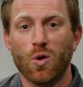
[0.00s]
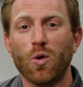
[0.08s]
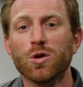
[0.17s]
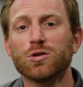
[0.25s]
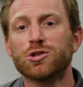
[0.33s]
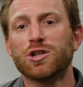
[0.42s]

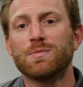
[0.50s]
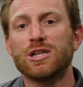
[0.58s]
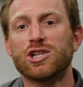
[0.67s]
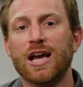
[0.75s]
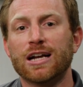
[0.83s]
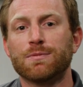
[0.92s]
Oil should be
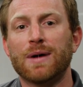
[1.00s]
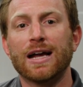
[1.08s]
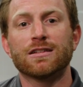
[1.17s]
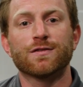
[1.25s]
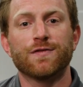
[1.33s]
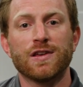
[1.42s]
checked by
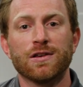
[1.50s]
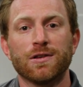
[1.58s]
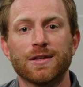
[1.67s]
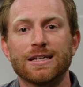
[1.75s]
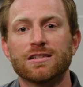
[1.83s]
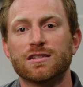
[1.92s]
its
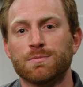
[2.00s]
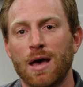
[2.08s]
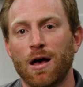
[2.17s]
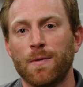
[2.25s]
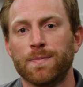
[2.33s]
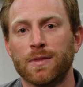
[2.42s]
feel and
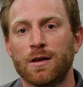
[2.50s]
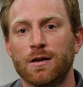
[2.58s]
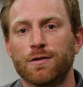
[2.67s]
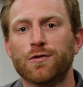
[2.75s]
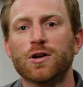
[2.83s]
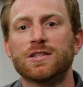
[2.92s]
smell.
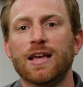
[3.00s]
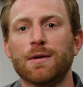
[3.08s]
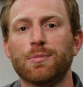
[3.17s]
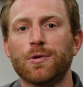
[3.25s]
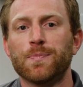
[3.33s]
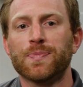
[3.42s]
For
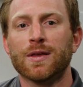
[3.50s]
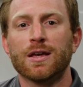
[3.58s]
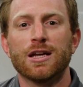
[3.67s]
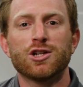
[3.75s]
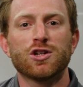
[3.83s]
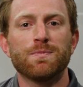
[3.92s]
example,
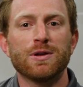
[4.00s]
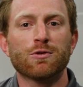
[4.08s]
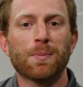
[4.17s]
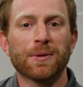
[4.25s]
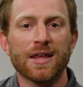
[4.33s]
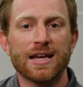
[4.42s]
it should be
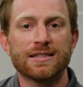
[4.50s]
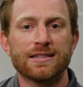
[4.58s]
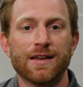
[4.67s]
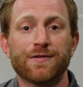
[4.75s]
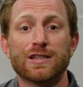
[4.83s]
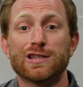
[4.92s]

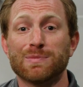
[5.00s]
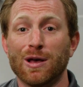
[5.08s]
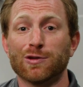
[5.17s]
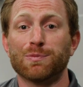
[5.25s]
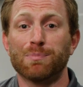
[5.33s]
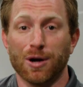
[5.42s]
replaced if it
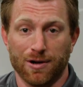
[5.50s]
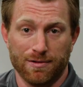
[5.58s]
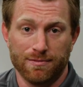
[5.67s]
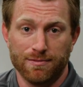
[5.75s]
smells burnt.